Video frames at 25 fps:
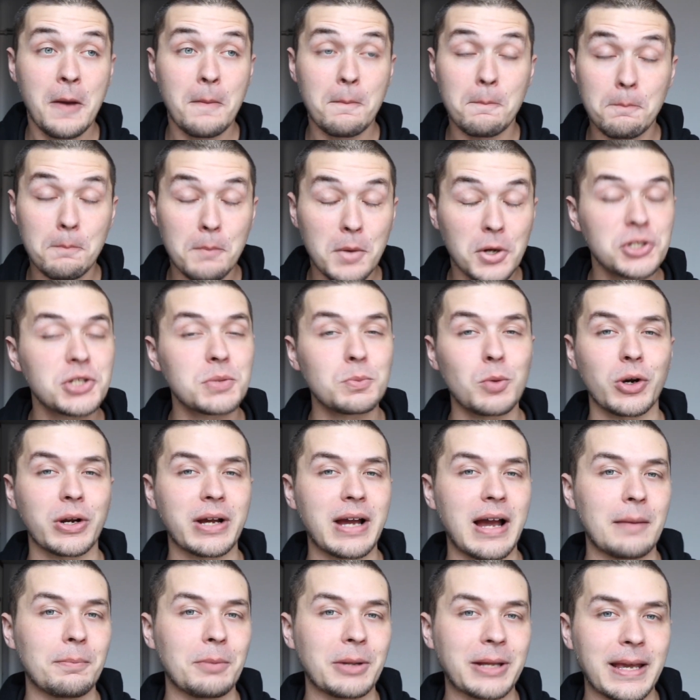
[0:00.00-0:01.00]
much more
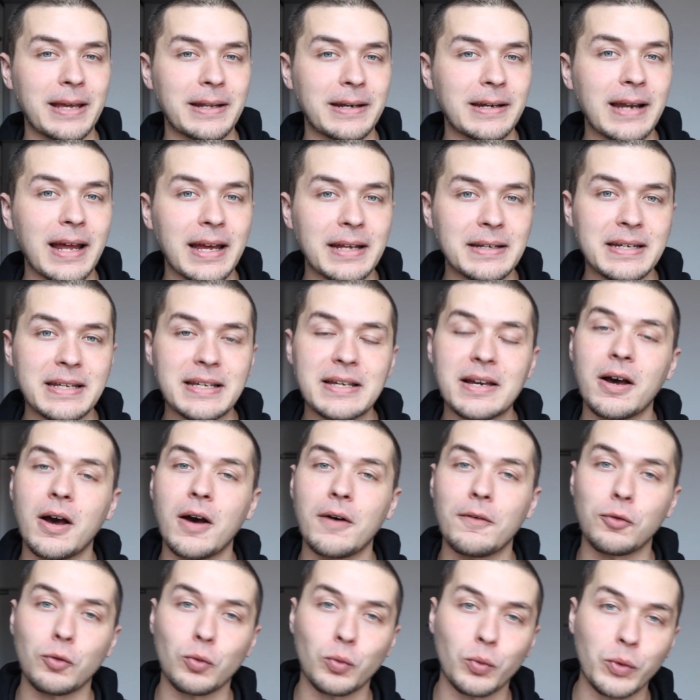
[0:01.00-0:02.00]
complicated idea
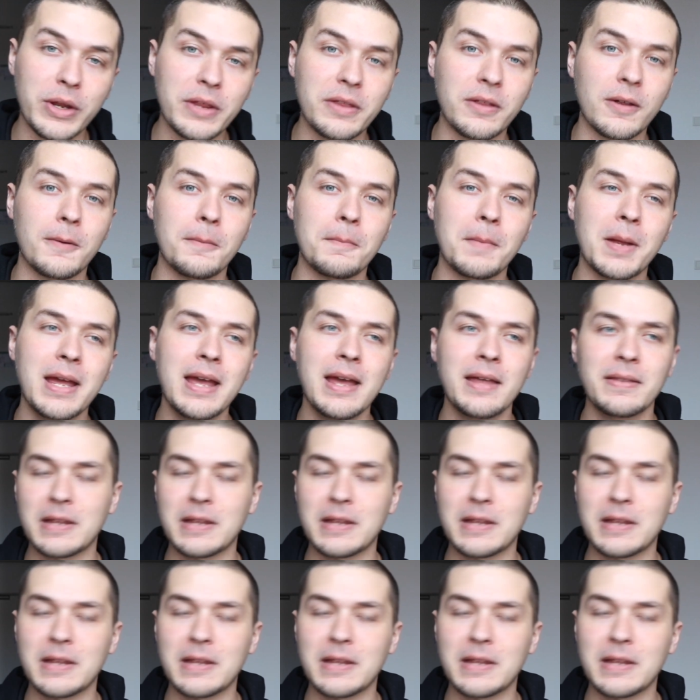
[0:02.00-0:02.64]
of rhythm